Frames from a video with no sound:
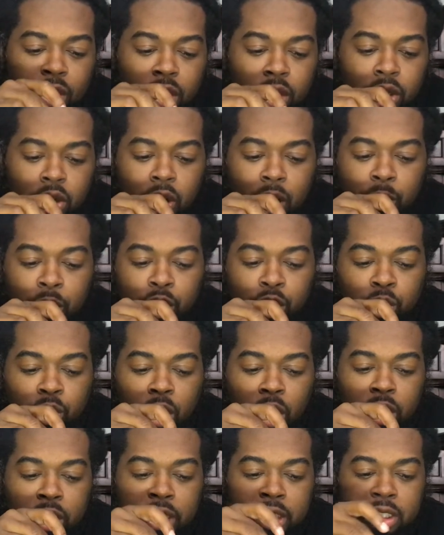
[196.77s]
You know, I want to do
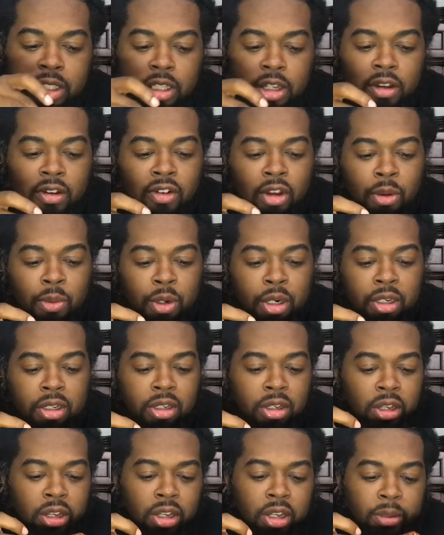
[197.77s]
all of this stuff. I want to
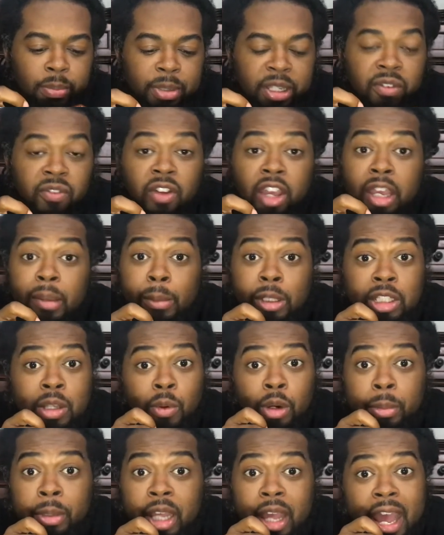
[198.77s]
be famous. I
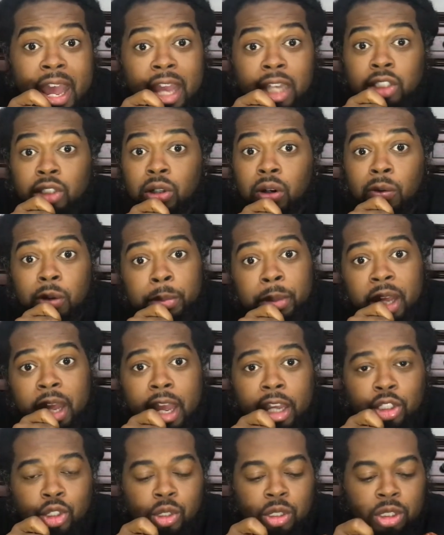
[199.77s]
want to be an actor. I want to be an
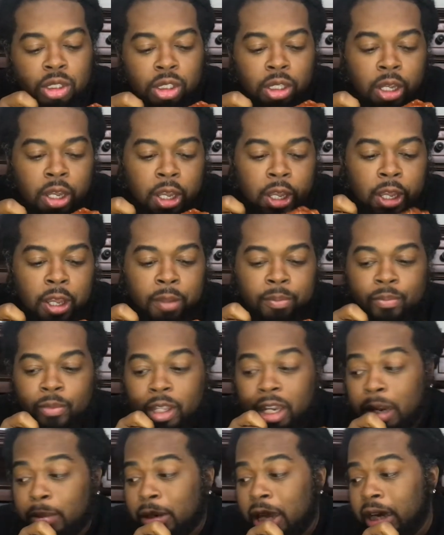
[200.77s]
actress.
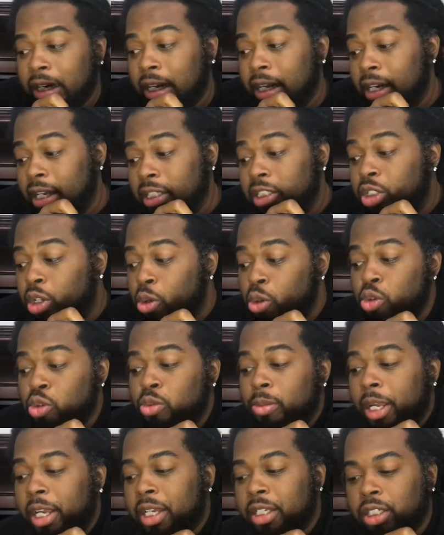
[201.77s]
And I'm like, yeah, that's cool,
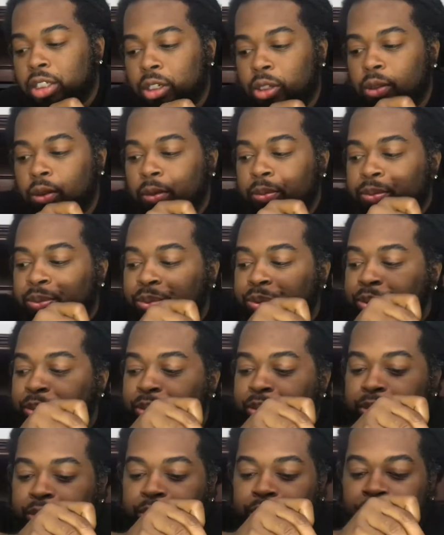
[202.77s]
man, you know,
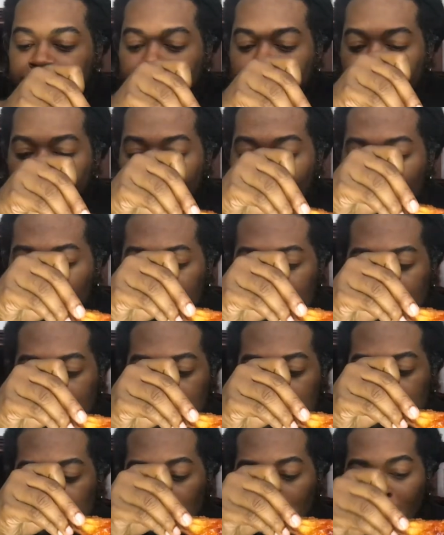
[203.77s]
that
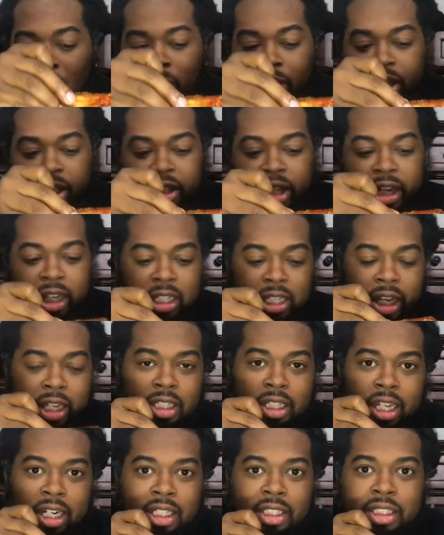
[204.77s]
people already thinking
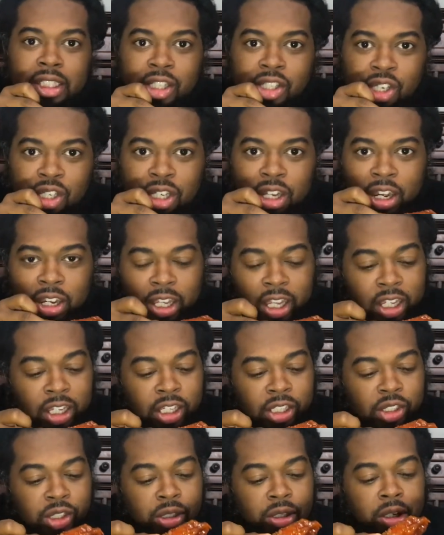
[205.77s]
like that at such a young
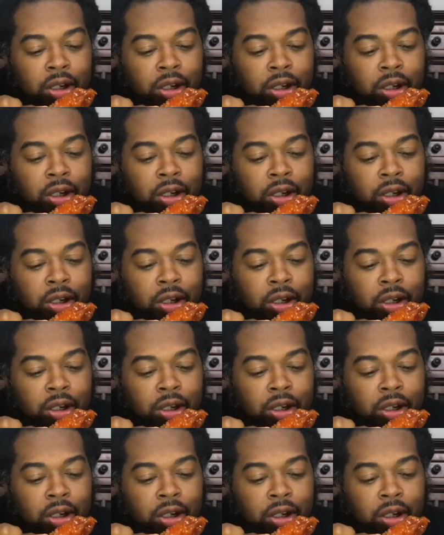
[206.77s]
age.